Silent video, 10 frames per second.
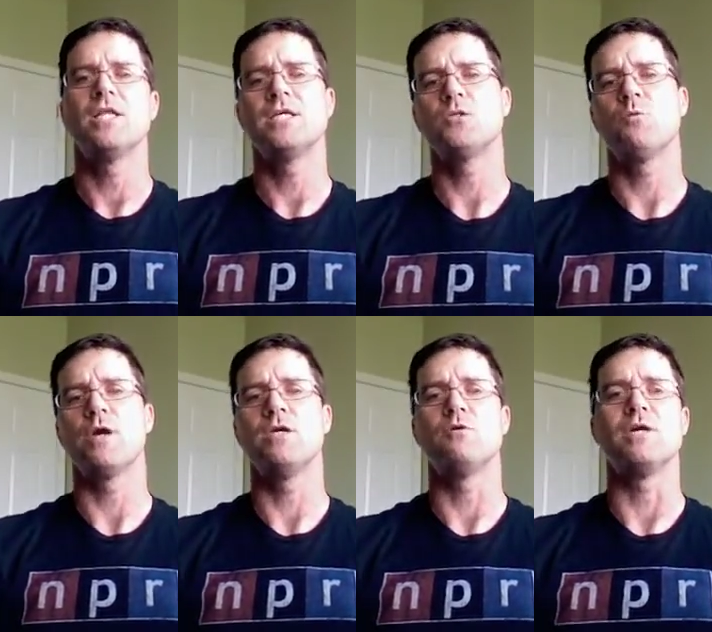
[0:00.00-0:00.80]
This
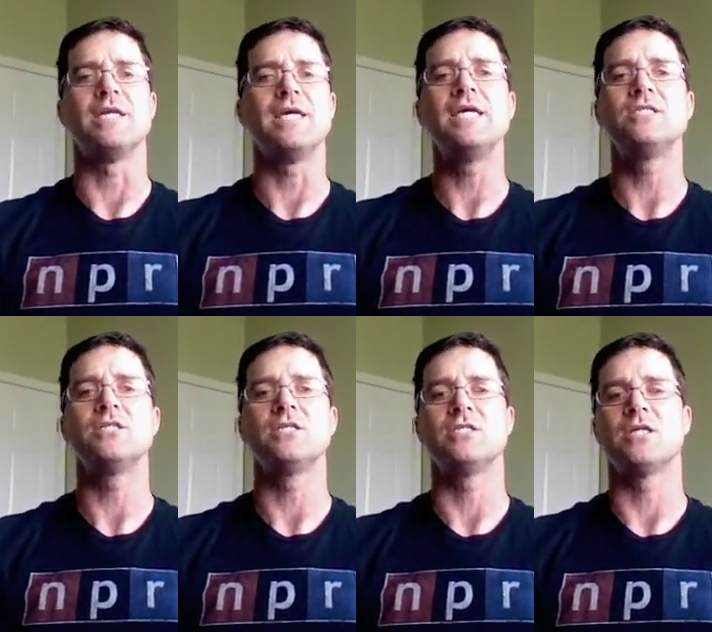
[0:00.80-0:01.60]
way, you can
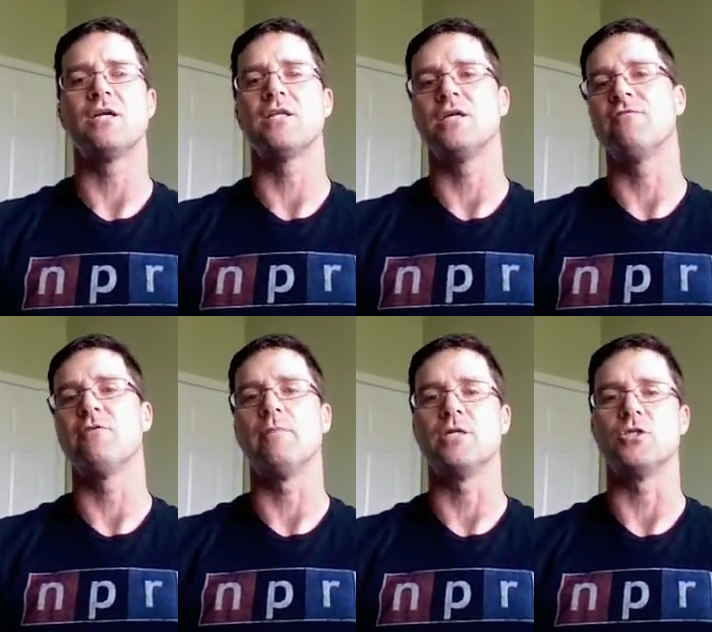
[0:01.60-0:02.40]
easily study the
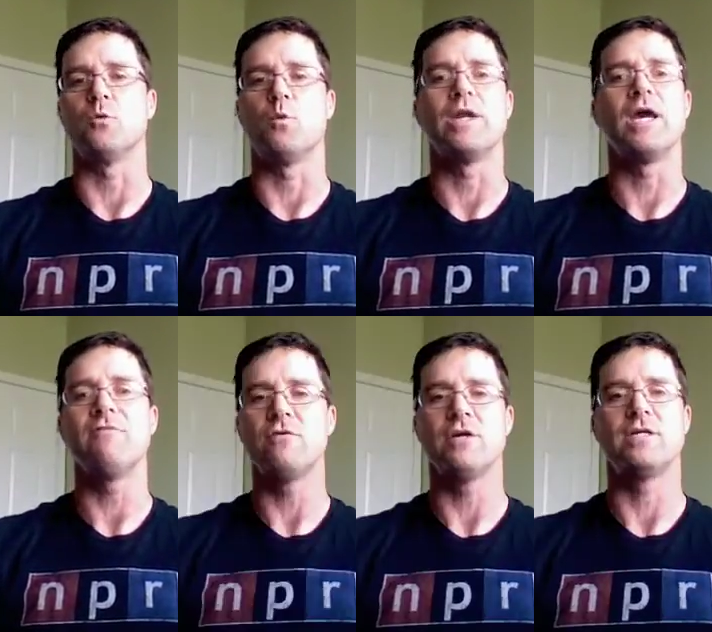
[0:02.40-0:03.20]
information
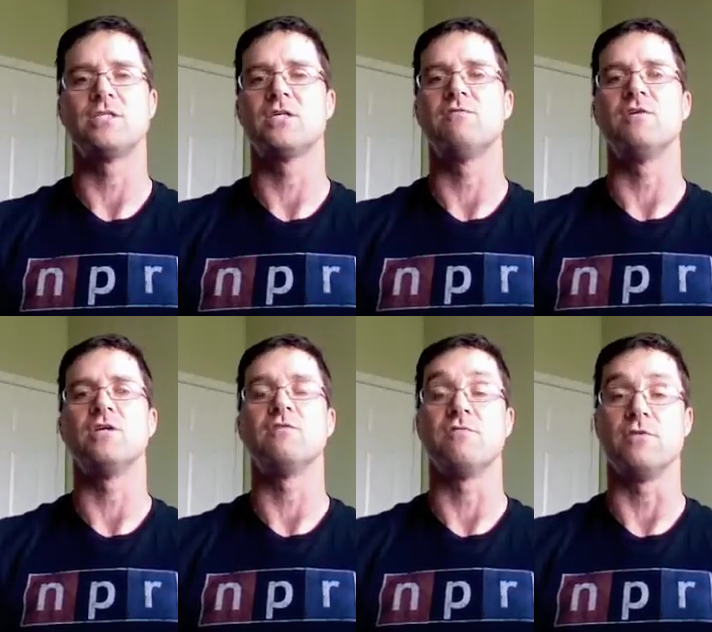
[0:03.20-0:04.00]
whenever it is
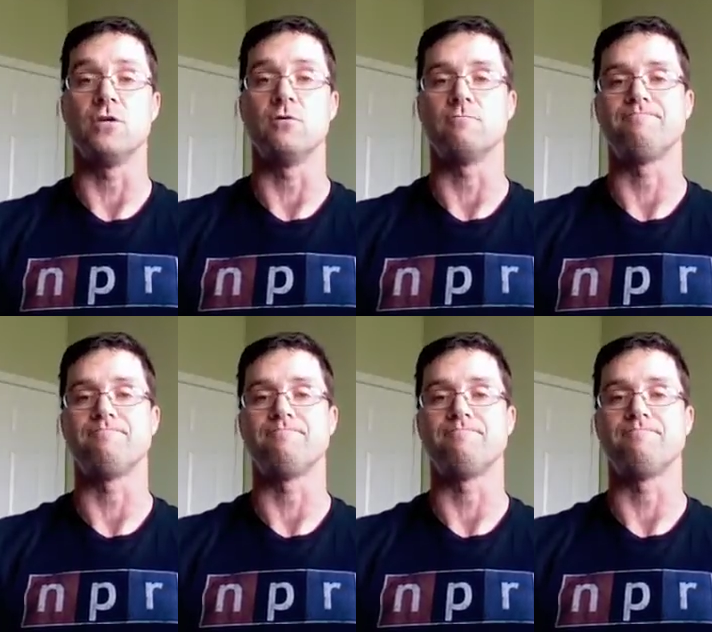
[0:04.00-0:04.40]
convenient for you.